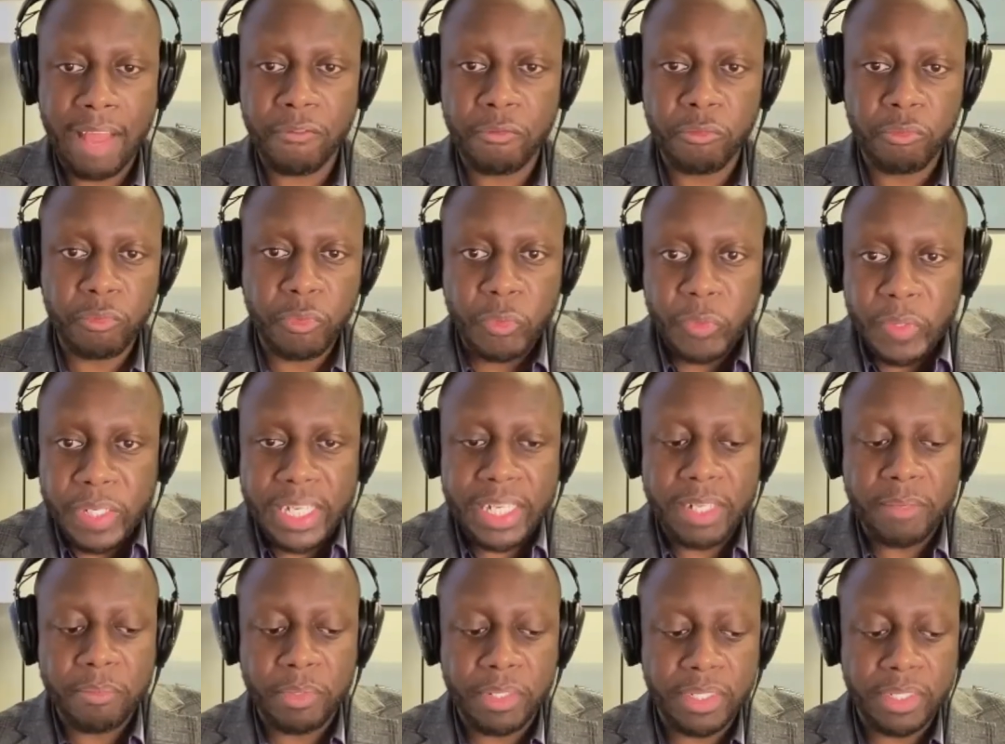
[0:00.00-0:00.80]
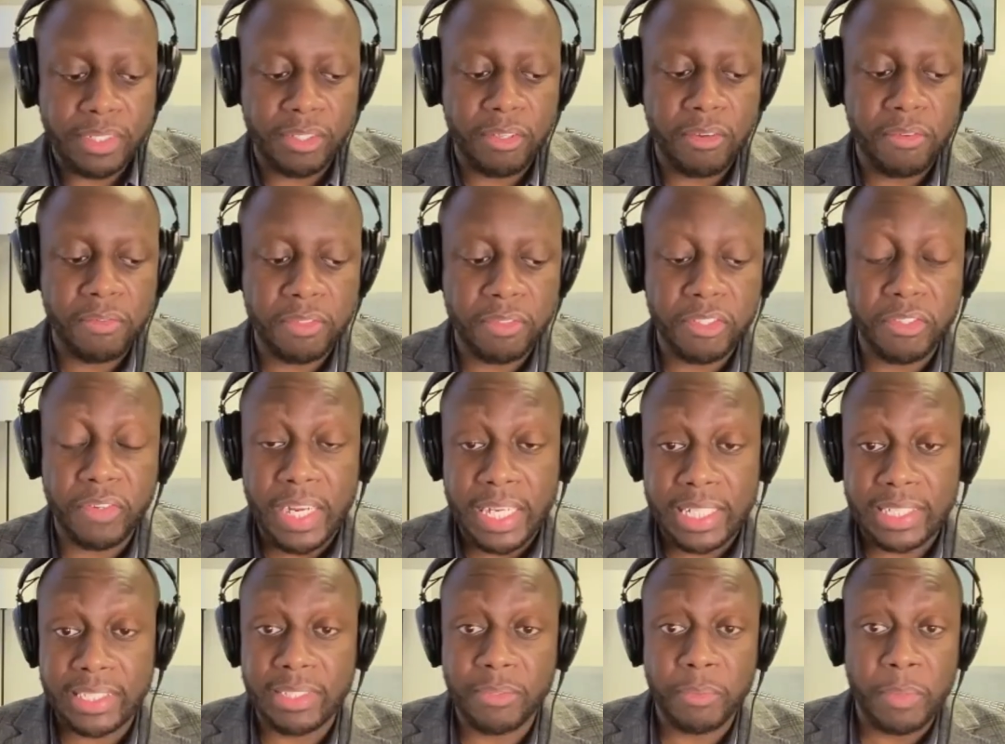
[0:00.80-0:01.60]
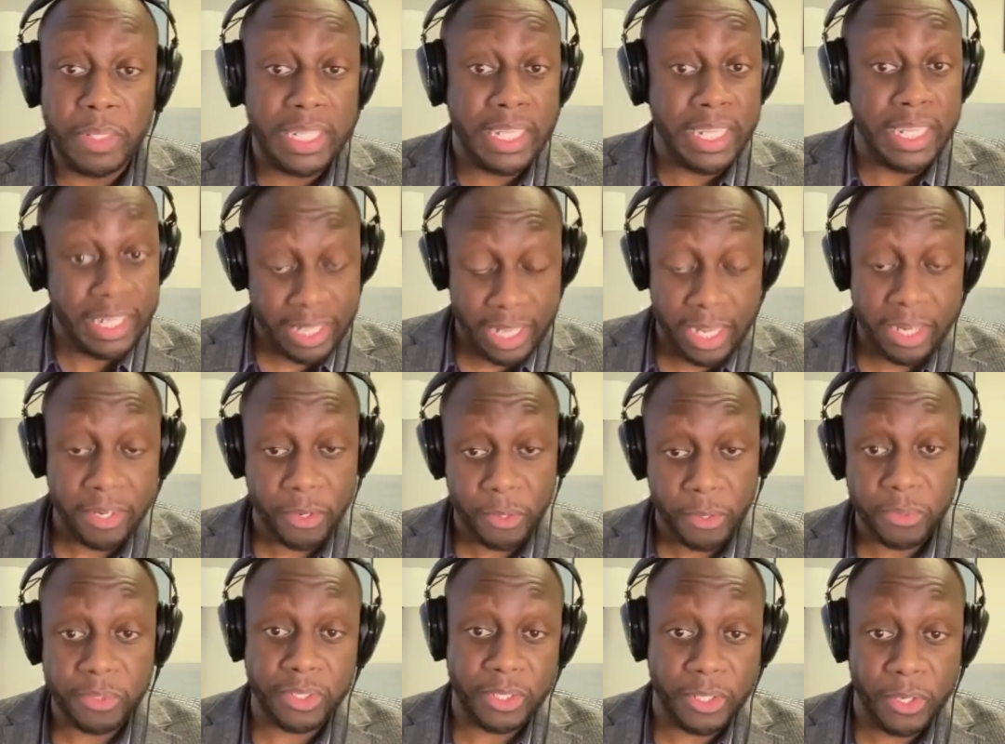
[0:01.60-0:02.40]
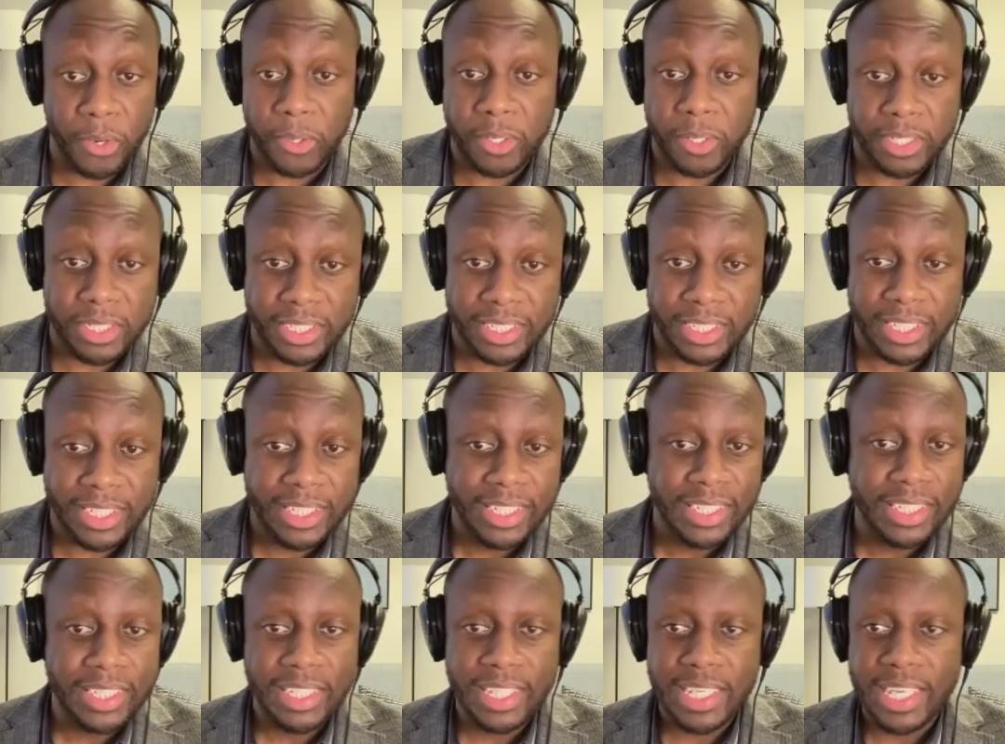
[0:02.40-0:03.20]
that haven't really been sort of addressed when they then go to college,